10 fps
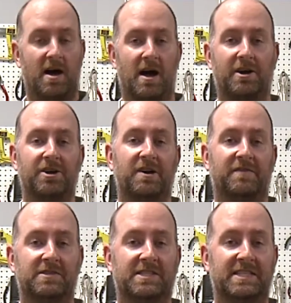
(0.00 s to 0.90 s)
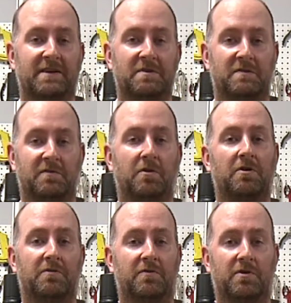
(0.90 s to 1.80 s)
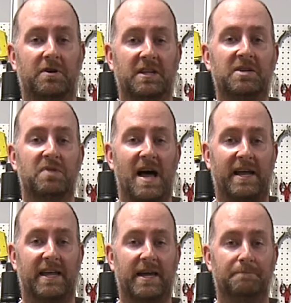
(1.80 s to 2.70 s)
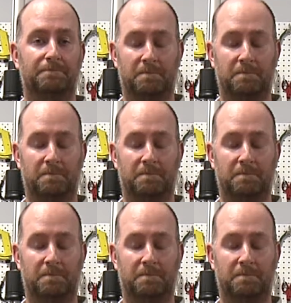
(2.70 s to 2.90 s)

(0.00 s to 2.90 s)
Harken offers the 7404 lead block kit.